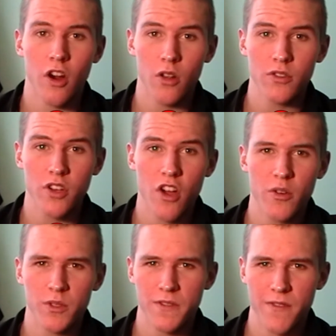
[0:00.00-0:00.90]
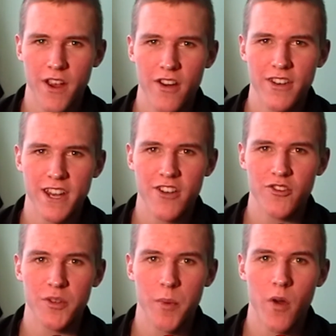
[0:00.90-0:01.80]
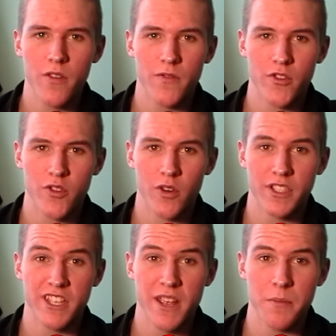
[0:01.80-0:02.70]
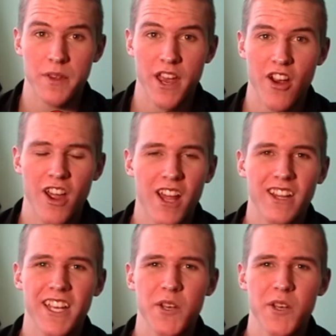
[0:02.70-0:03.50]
Carlos Condit was a very dangerous opponent for George St-Pierre,